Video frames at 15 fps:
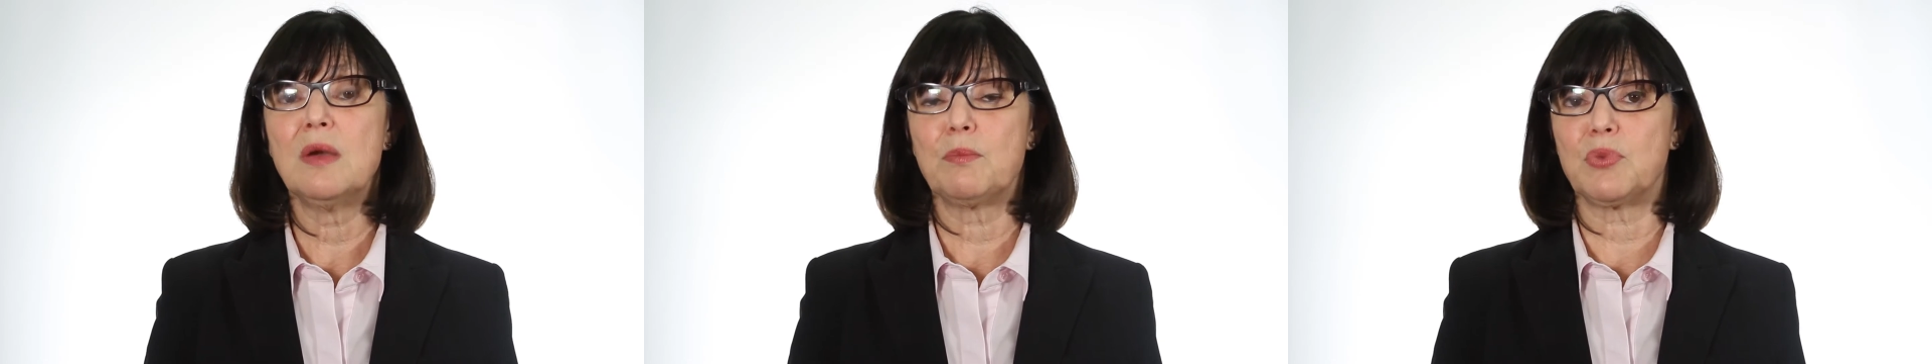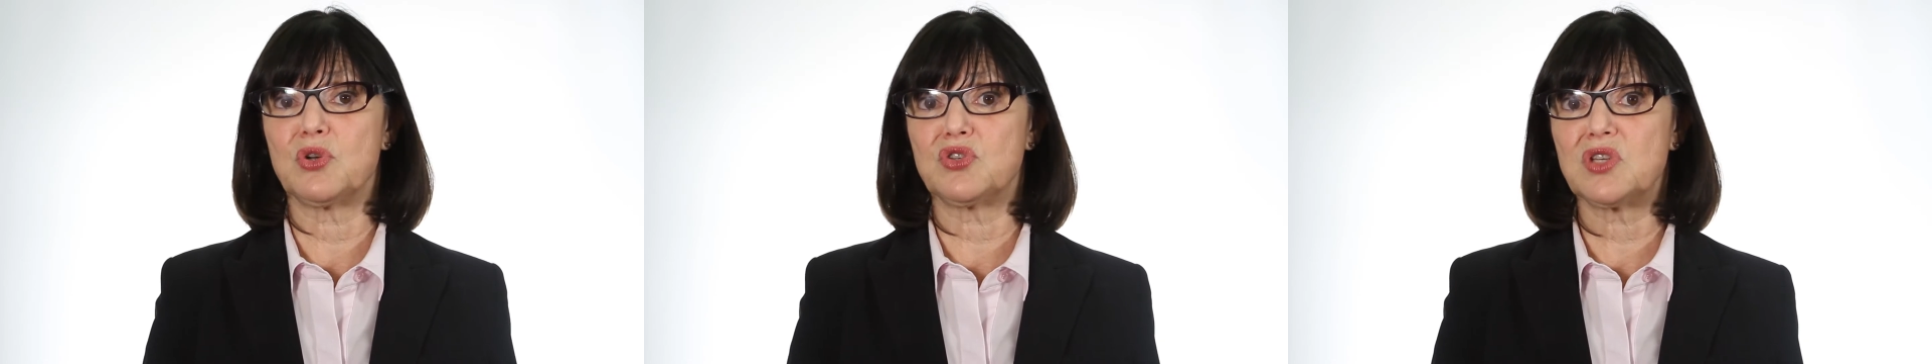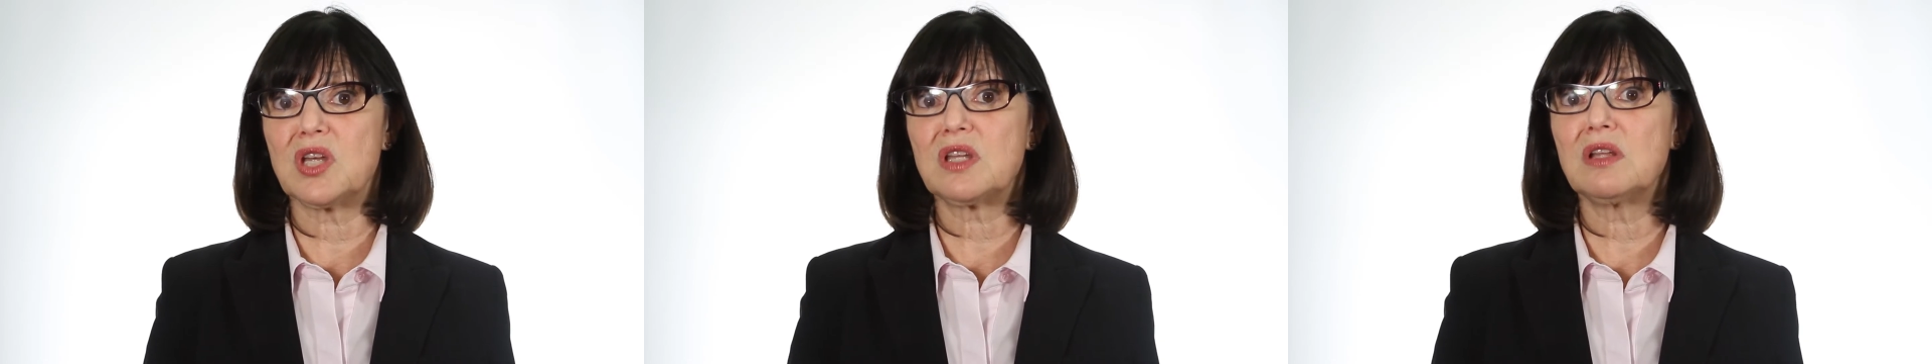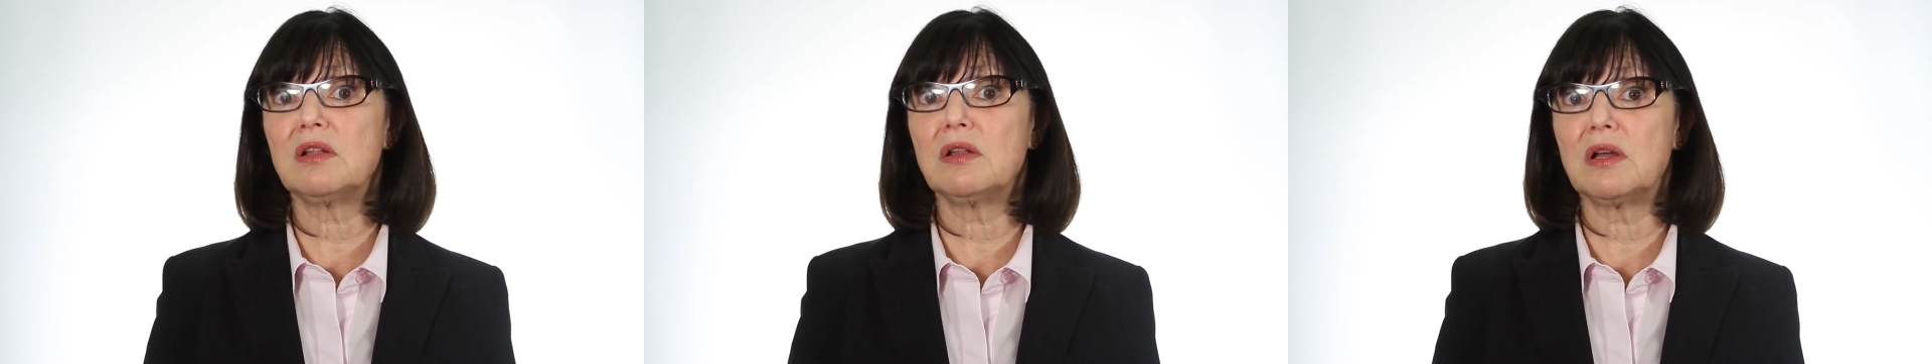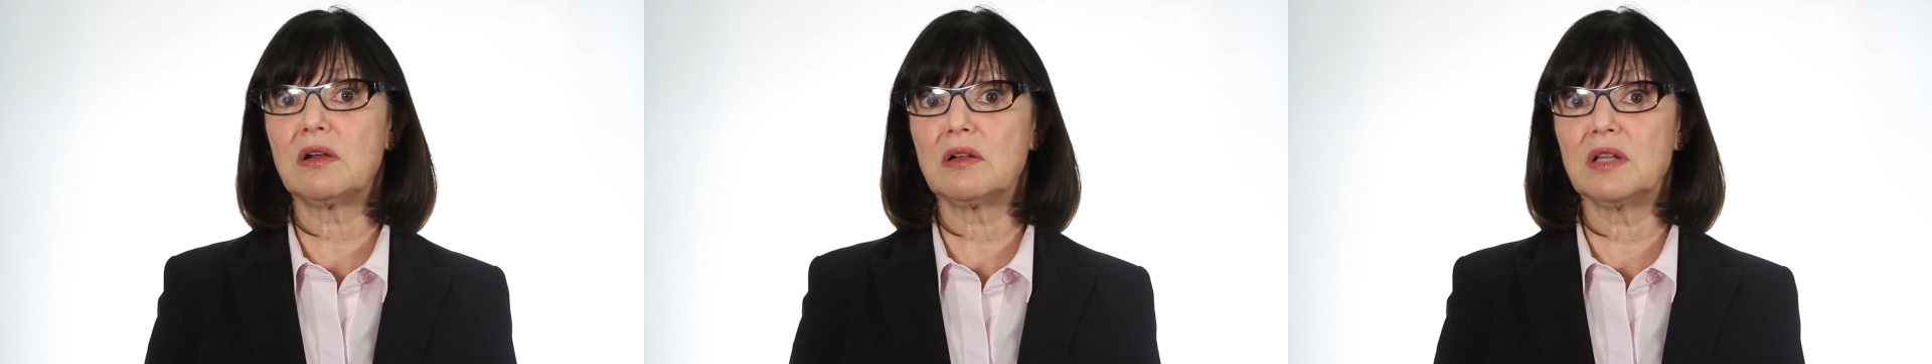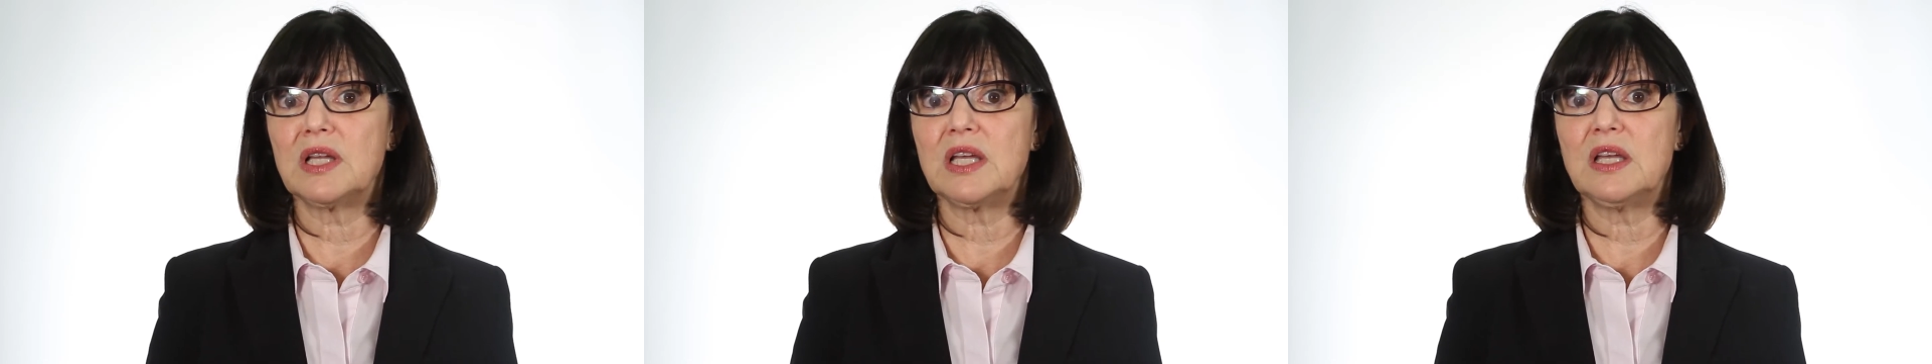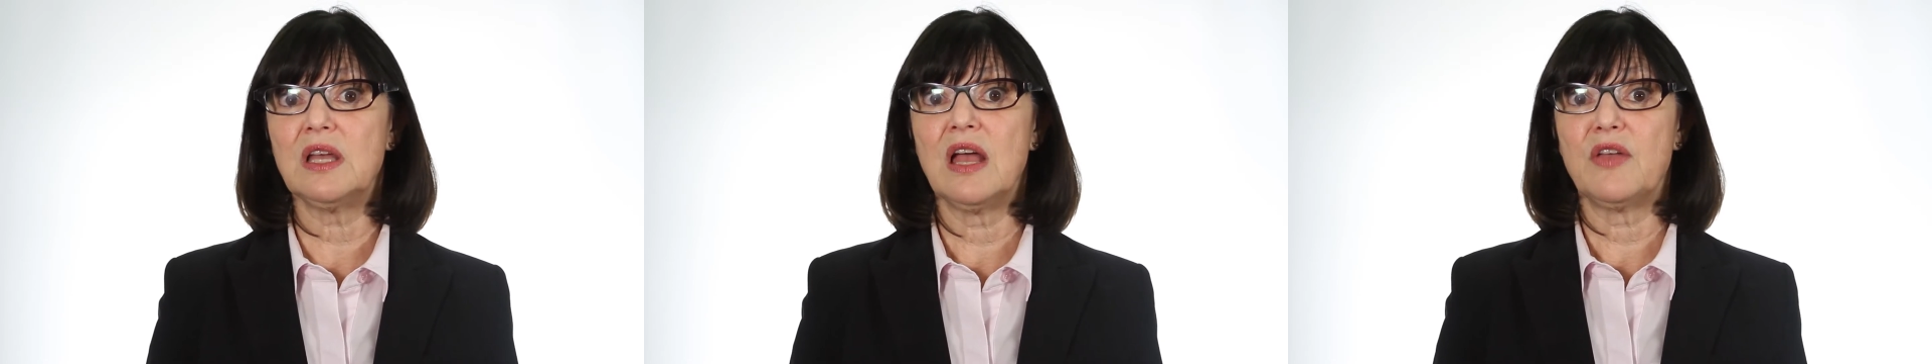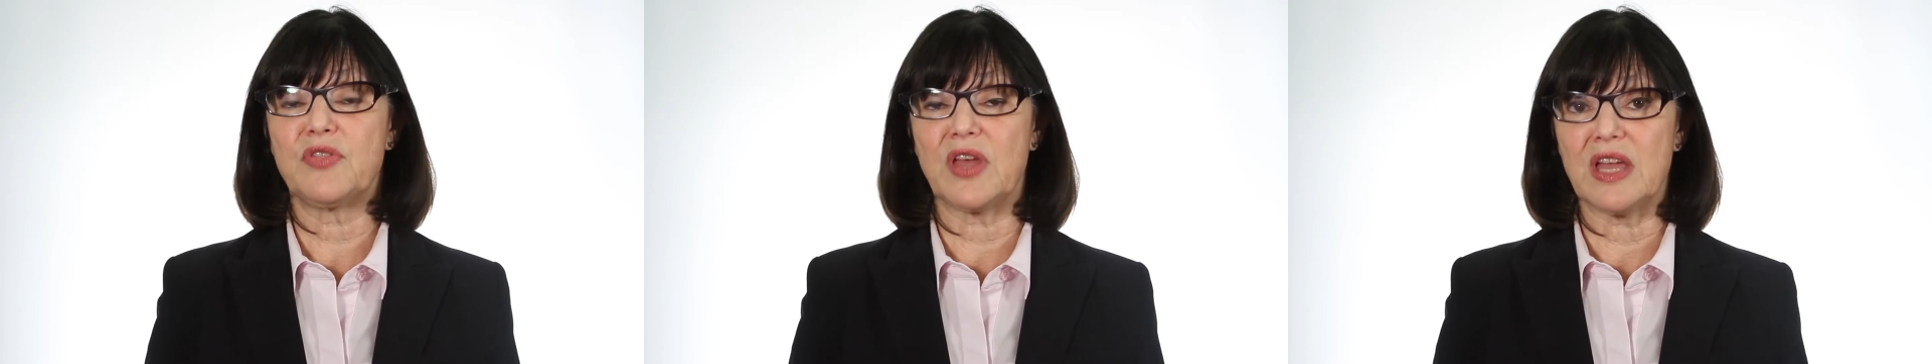particularly
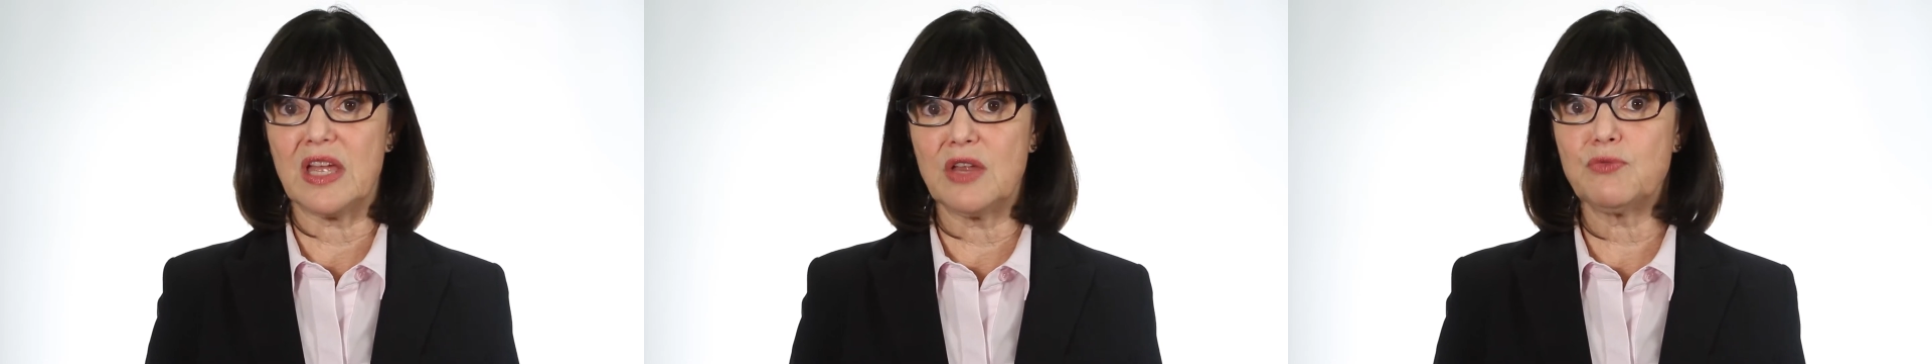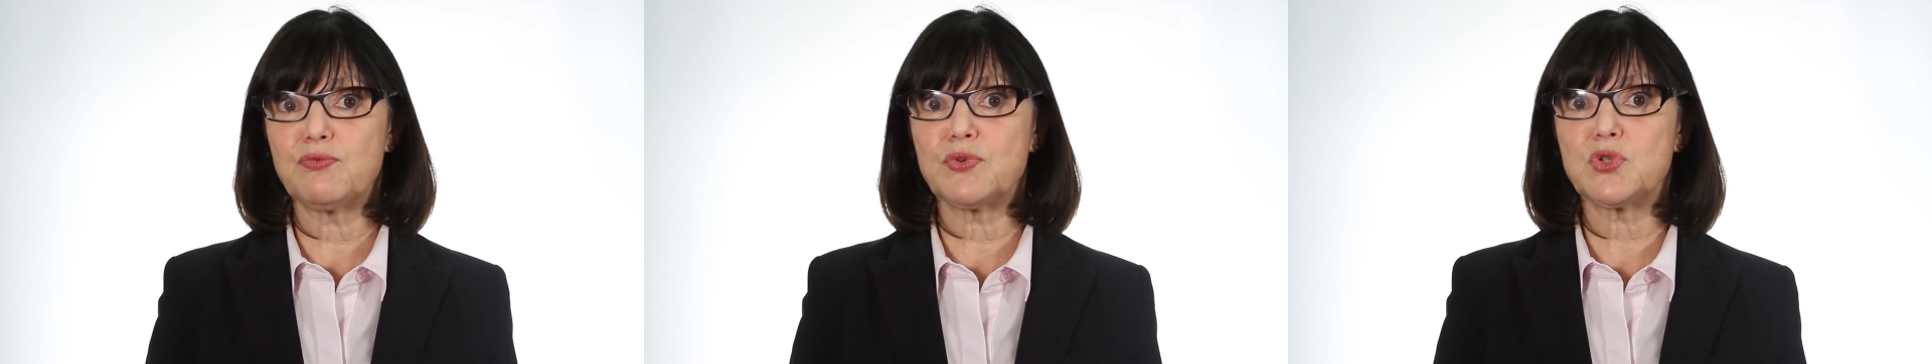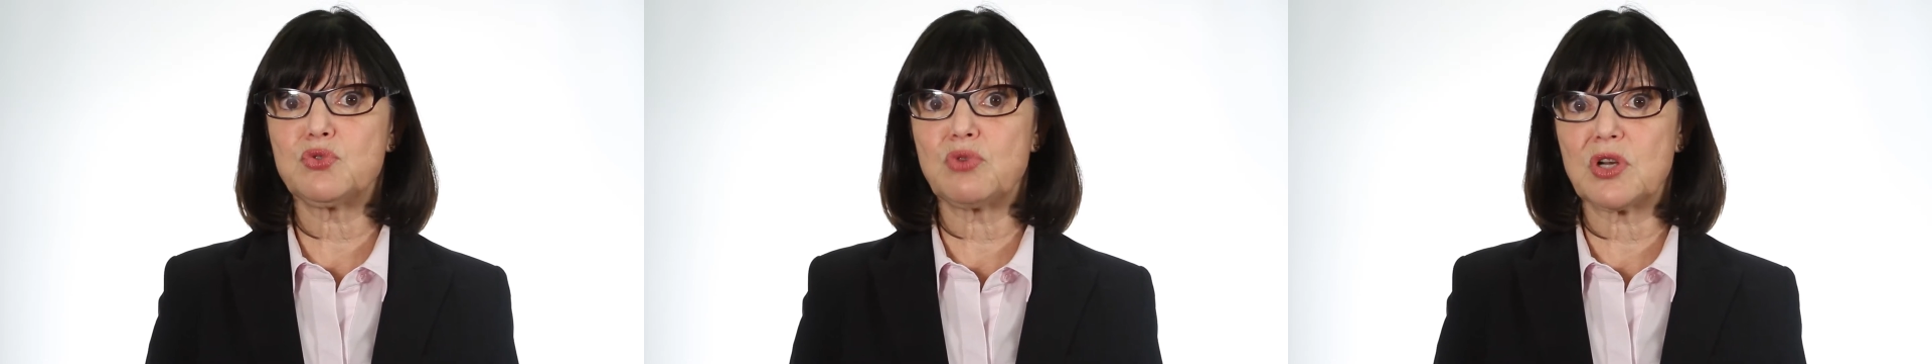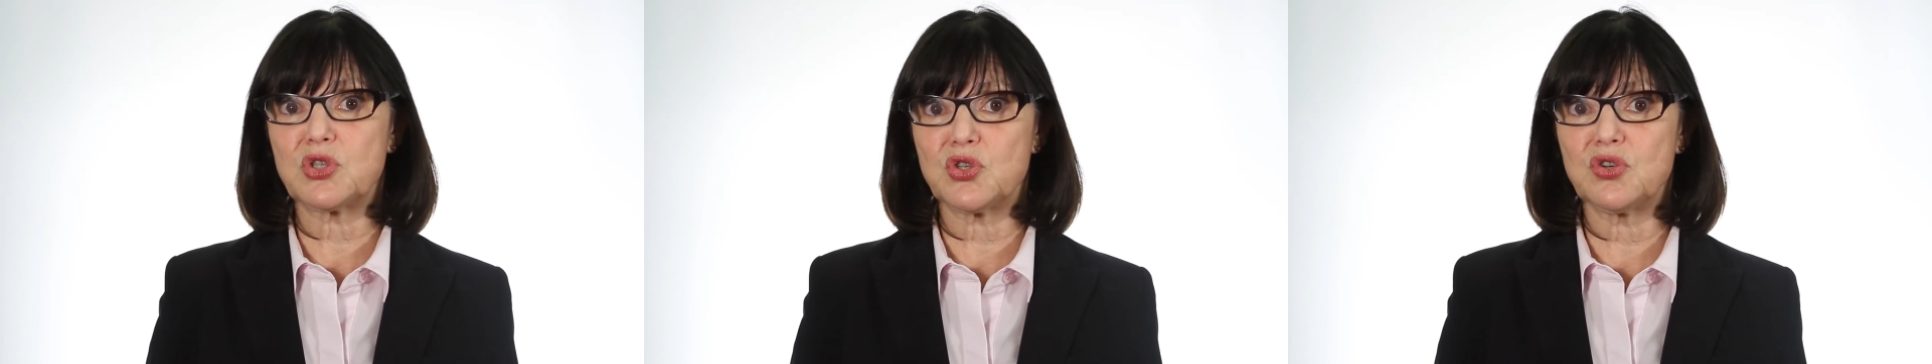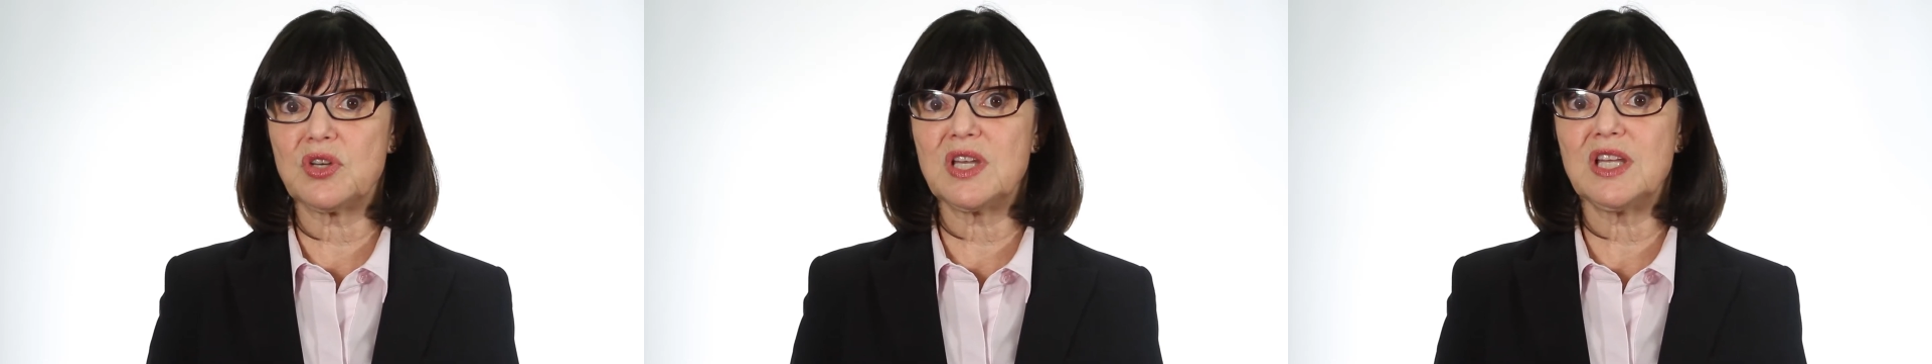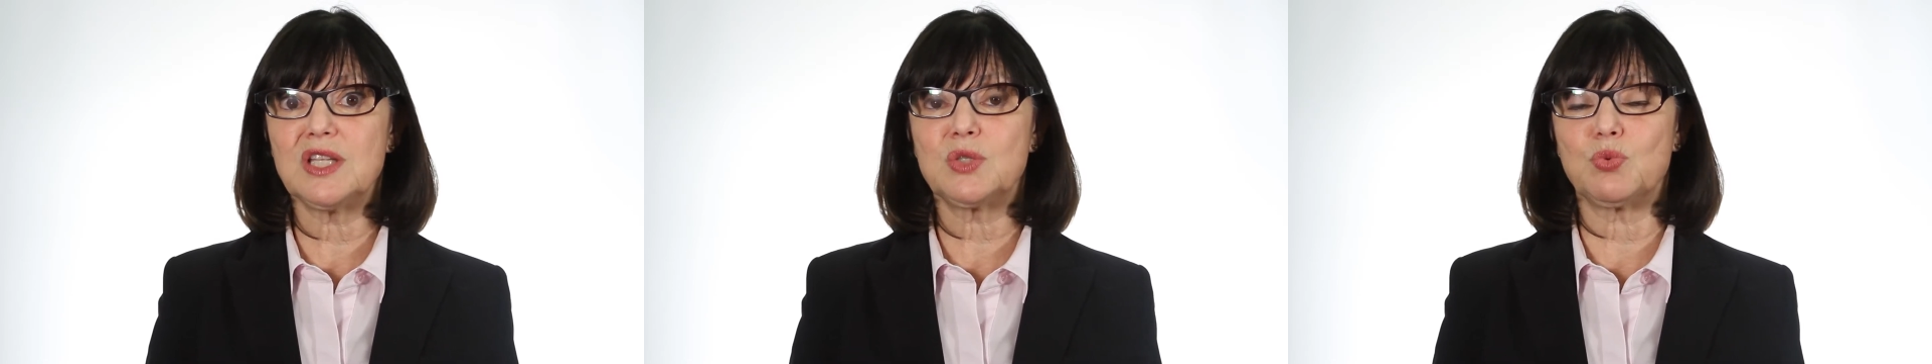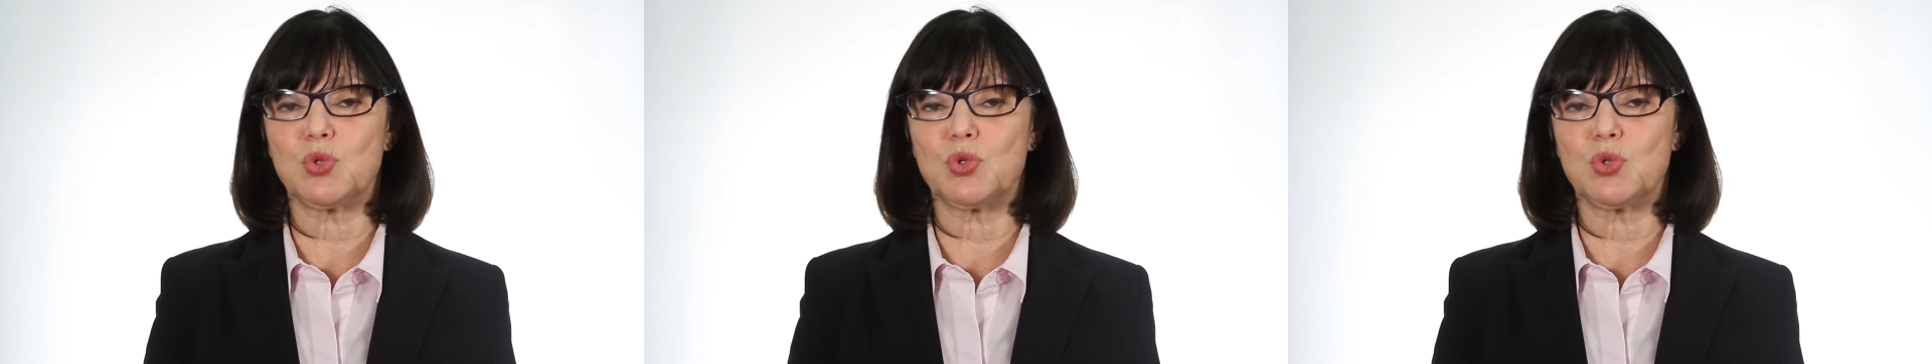the infrastructure needs,